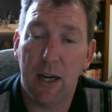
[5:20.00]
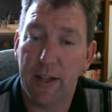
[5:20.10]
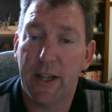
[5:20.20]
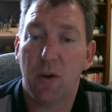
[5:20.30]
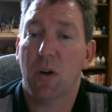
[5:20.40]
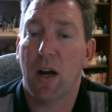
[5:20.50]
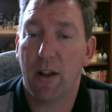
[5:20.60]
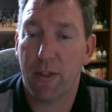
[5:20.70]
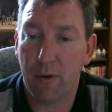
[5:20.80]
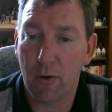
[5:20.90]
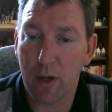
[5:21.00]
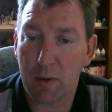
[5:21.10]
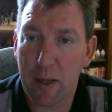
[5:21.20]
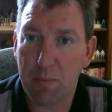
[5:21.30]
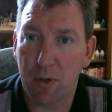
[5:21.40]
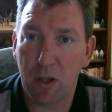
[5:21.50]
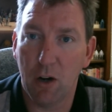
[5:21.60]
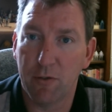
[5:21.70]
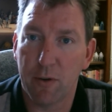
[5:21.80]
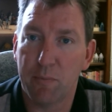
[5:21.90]
They were not throwing people
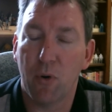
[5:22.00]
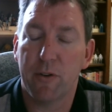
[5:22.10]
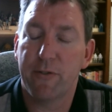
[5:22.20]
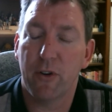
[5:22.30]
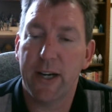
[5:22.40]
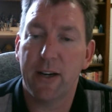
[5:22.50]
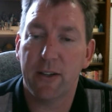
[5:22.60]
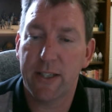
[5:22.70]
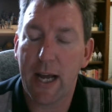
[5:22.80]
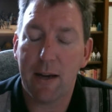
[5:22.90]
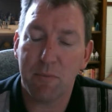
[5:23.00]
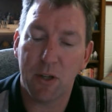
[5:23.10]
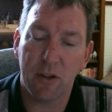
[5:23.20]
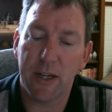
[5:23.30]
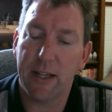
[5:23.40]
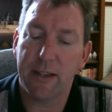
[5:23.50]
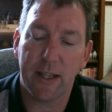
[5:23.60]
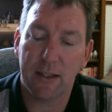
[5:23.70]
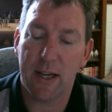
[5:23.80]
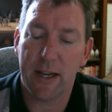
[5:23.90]
overboard for entertainment or
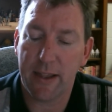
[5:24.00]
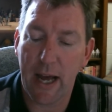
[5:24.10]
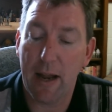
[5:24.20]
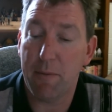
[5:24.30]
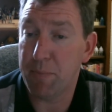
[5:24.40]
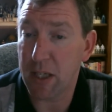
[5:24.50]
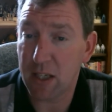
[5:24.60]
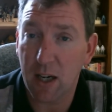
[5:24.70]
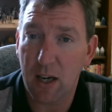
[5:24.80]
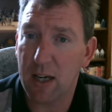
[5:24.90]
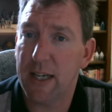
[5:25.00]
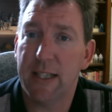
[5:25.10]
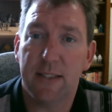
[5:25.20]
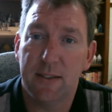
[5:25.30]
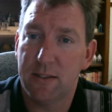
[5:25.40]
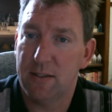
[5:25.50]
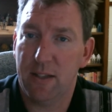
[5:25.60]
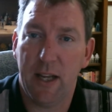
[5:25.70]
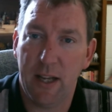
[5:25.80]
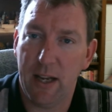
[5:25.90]
anything like that because,
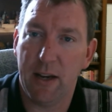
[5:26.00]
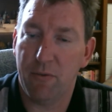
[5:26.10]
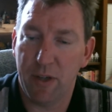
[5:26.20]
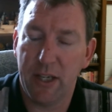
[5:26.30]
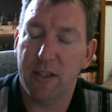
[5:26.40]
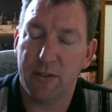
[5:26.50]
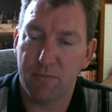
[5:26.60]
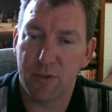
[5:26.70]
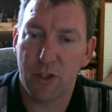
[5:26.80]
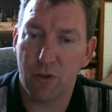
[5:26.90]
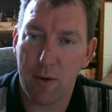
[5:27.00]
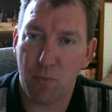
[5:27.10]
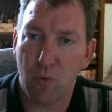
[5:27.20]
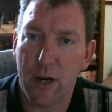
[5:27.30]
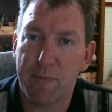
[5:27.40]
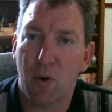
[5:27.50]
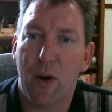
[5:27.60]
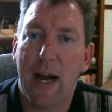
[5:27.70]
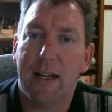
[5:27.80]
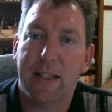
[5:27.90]
and we need to strip away
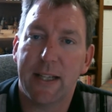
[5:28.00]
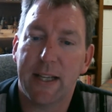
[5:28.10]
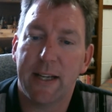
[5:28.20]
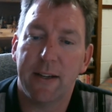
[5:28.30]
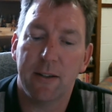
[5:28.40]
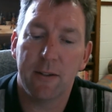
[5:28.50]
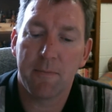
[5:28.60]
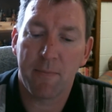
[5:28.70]
morality here,